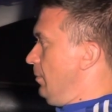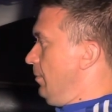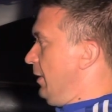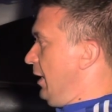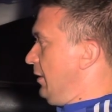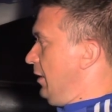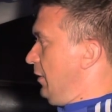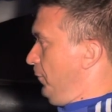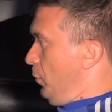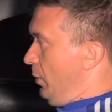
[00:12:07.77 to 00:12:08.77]
But I think
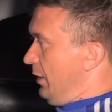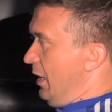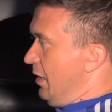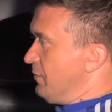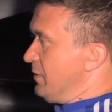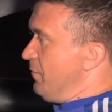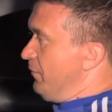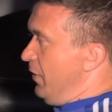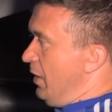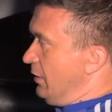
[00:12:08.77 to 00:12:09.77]
if you want to have some
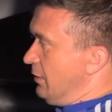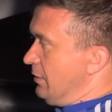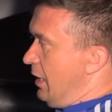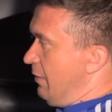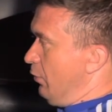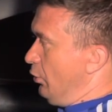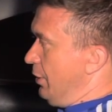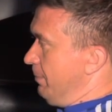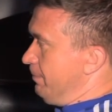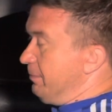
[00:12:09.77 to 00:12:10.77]
fun and have all
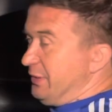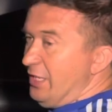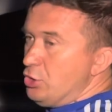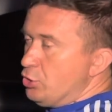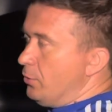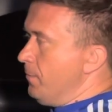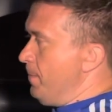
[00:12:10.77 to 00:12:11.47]
the potential,